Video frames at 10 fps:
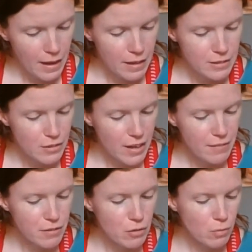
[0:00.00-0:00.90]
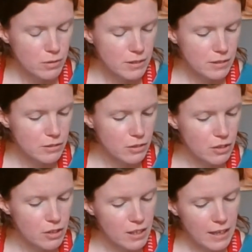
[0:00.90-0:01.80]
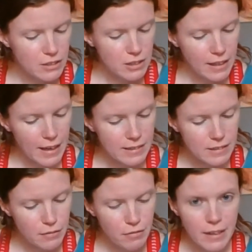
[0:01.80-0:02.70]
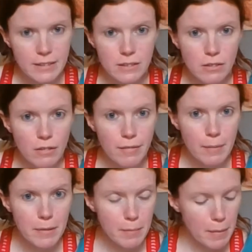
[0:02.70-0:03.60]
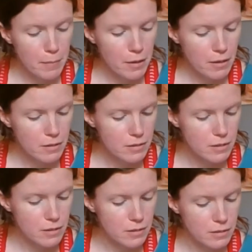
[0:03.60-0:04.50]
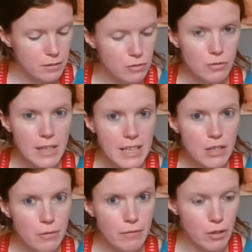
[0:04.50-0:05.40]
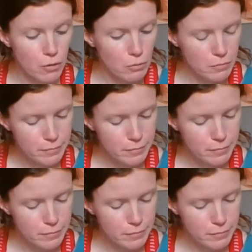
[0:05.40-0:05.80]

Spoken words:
So if you wanted to, you could actually ask a friend or a family member to donate you a view.